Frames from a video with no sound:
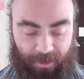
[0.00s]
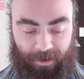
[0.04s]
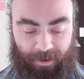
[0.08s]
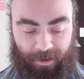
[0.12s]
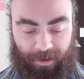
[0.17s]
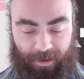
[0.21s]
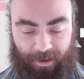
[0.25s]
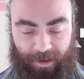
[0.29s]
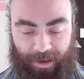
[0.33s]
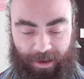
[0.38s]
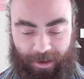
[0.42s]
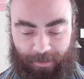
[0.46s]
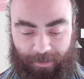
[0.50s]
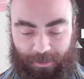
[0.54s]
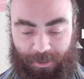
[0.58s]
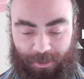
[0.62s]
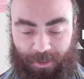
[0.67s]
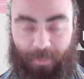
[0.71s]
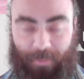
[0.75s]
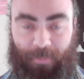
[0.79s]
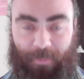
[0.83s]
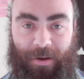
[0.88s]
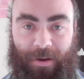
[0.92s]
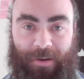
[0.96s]
I'm
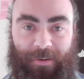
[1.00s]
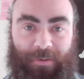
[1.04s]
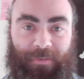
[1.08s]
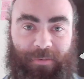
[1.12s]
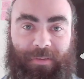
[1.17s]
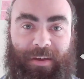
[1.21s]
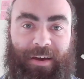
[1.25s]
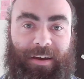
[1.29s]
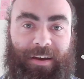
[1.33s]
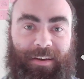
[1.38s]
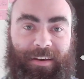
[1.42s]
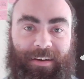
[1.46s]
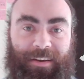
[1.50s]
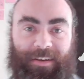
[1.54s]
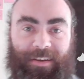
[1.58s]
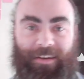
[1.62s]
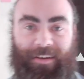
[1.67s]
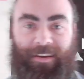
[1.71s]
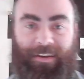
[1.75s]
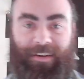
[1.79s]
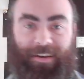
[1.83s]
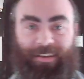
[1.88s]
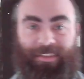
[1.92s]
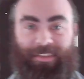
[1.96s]
so proud of that.
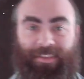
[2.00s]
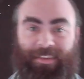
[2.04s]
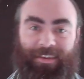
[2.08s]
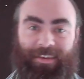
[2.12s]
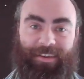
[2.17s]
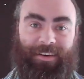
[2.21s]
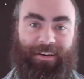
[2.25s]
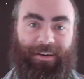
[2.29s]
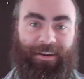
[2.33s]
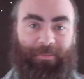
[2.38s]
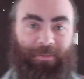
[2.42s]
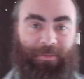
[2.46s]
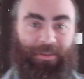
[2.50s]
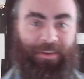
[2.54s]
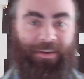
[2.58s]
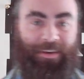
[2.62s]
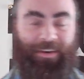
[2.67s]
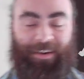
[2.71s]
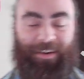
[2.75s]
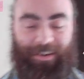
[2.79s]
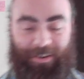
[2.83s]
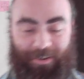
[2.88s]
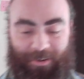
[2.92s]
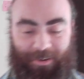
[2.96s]
That I'm the
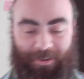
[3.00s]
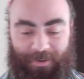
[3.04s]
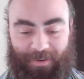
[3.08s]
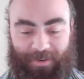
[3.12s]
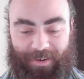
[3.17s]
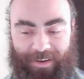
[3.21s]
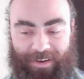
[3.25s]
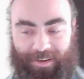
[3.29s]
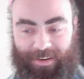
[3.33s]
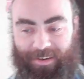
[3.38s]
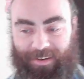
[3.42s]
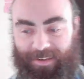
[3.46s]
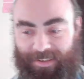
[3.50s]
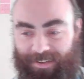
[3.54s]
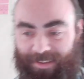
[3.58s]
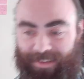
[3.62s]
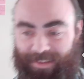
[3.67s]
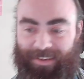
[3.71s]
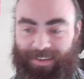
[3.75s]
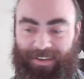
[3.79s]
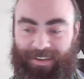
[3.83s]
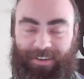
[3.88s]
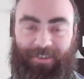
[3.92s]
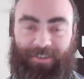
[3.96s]
guy
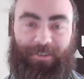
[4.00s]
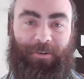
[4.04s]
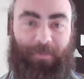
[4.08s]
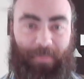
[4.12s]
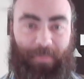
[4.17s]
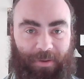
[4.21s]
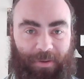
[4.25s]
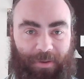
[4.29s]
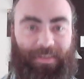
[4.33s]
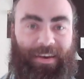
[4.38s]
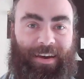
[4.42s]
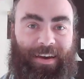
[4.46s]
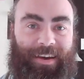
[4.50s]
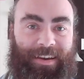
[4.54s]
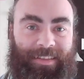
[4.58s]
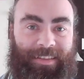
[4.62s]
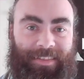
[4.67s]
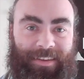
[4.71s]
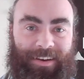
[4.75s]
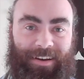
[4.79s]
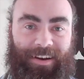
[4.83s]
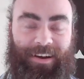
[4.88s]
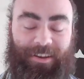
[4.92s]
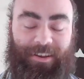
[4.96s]
who built that in there.